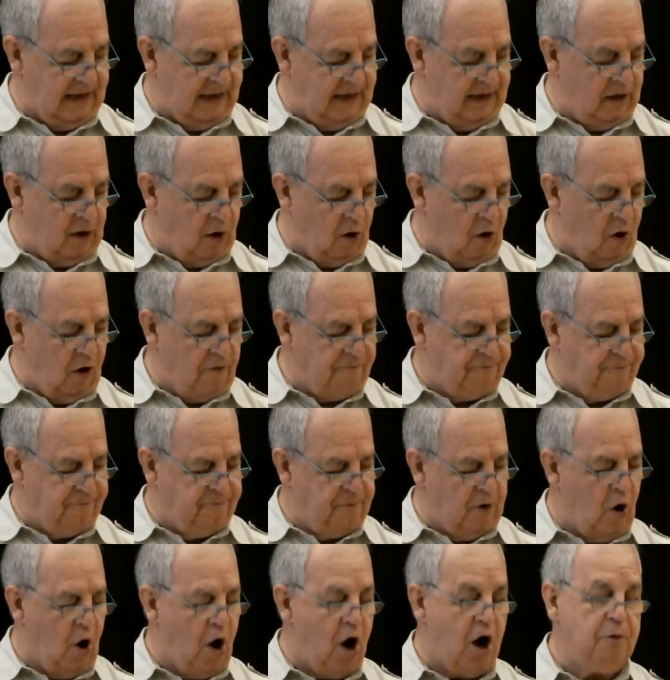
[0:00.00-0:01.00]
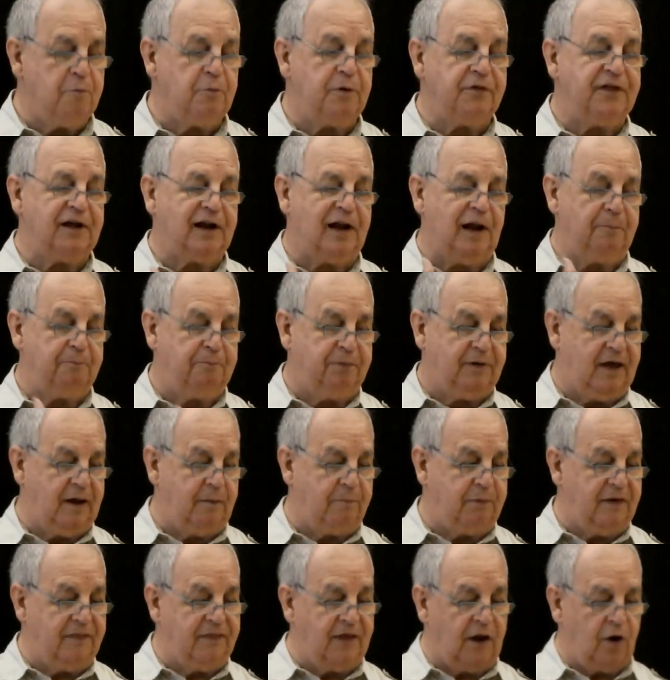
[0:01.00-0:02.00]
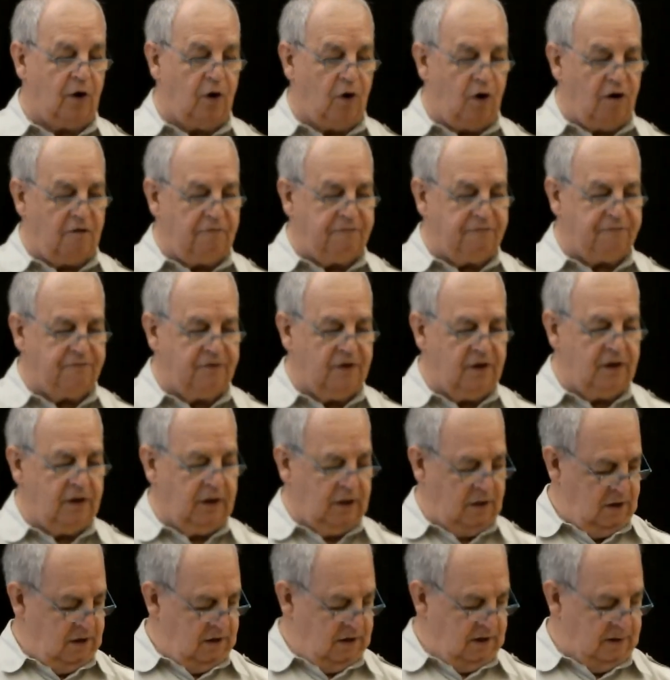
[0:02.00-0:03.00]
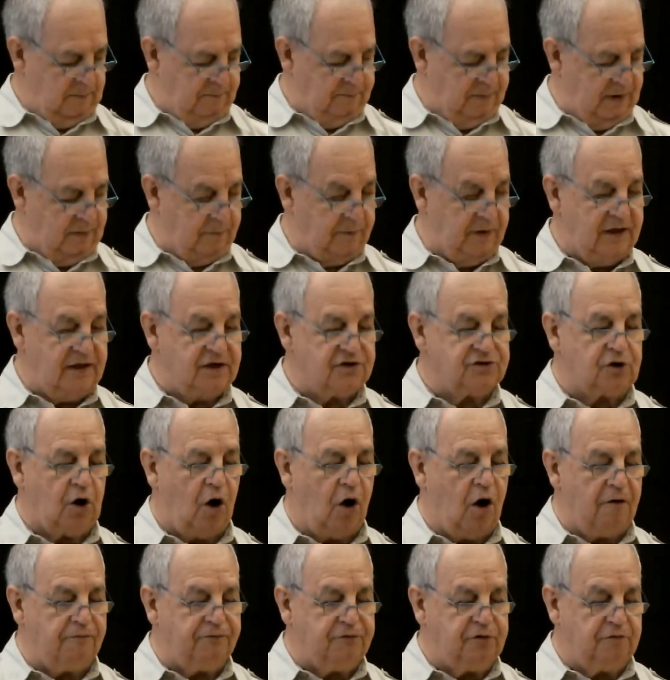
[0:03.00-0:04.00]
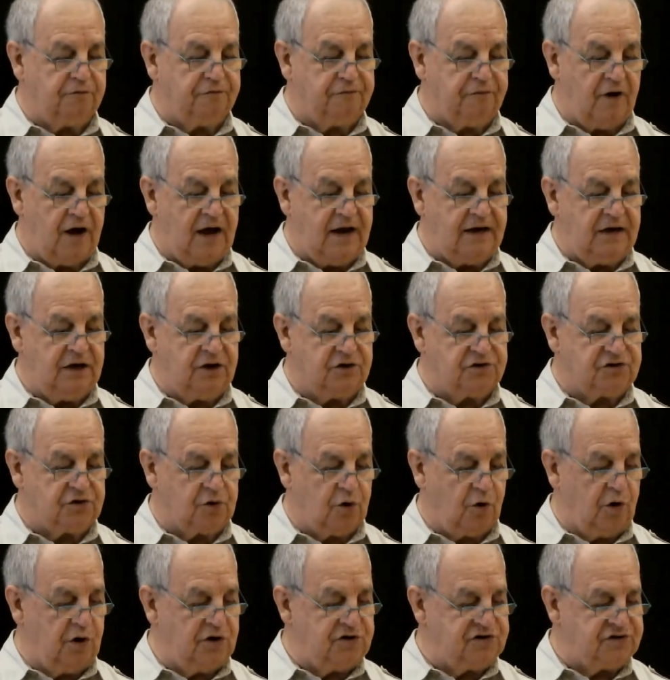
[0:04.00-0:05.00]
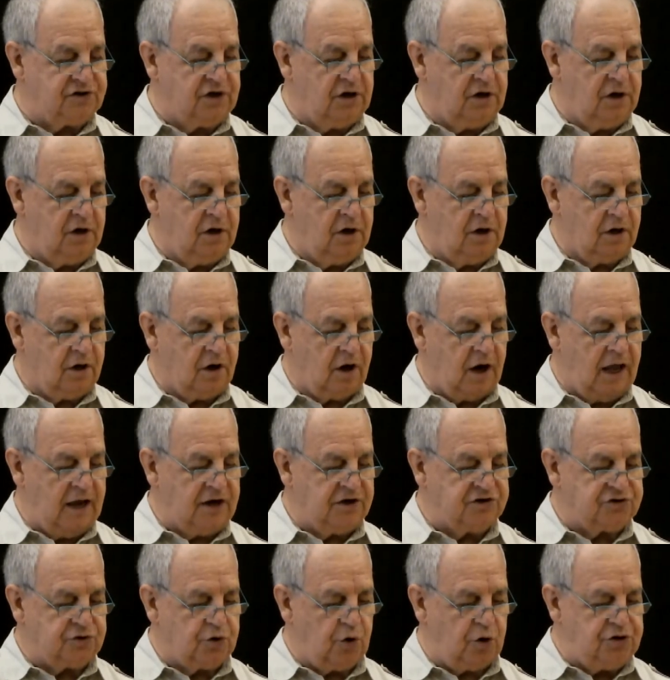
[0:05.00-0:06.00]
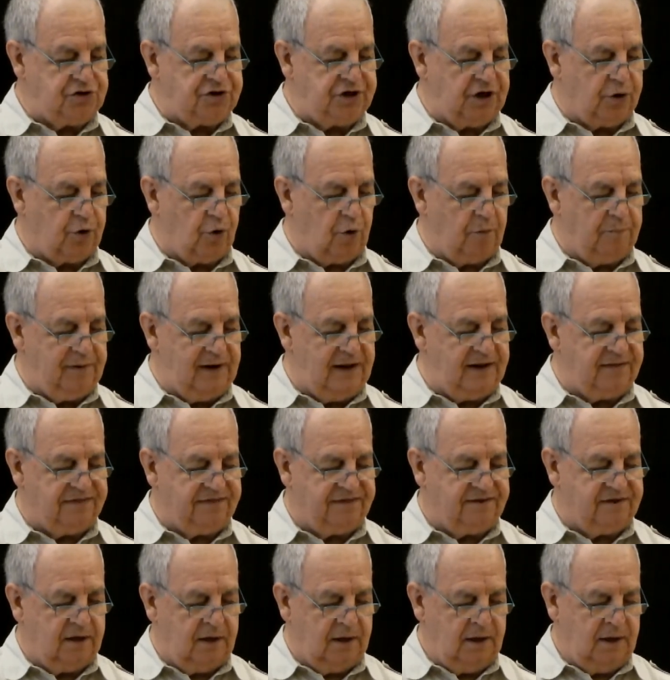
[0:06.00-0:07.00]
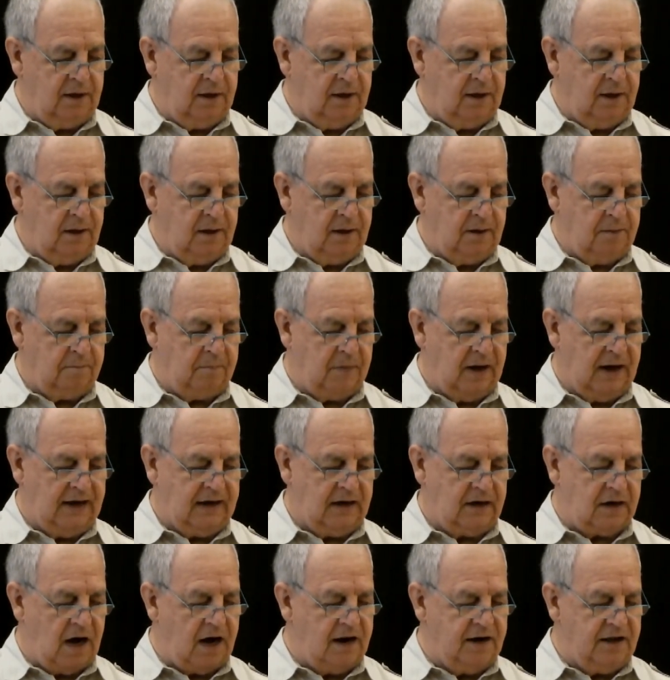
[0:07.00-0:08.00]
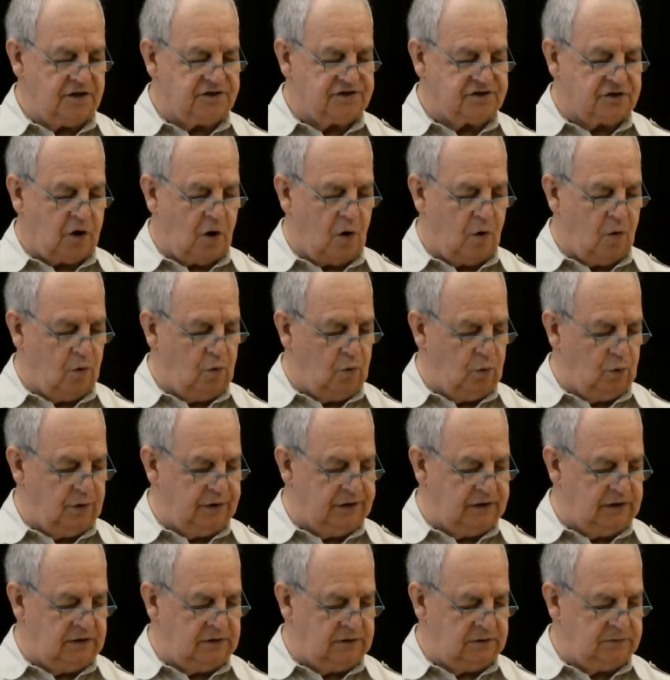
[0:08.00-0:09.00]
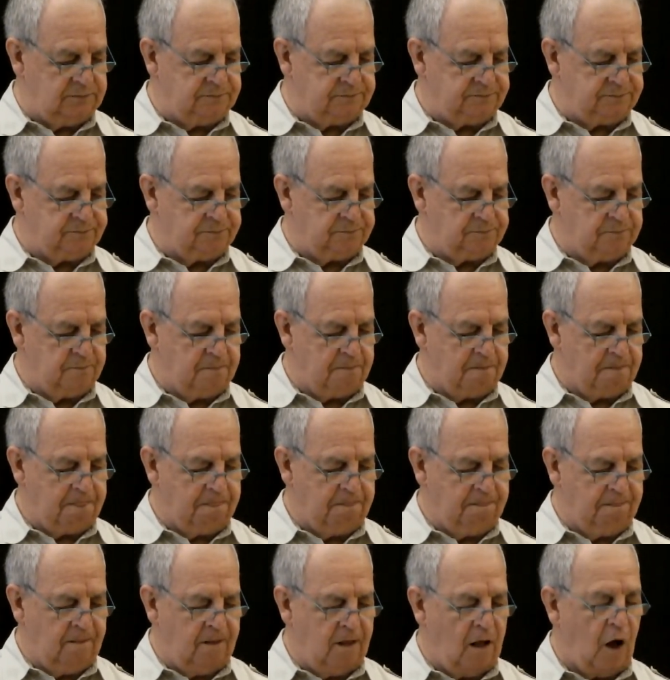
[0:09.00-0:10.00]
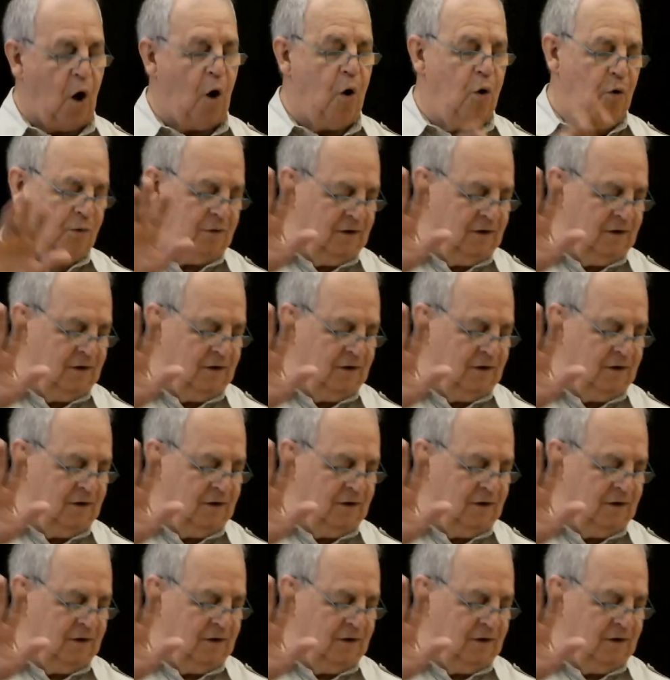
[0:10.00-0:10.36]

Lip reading: and on with the kipkipki, then off the pipi is off to find his horse, crying, "Stoji groblit." My God, it's cold. Oh,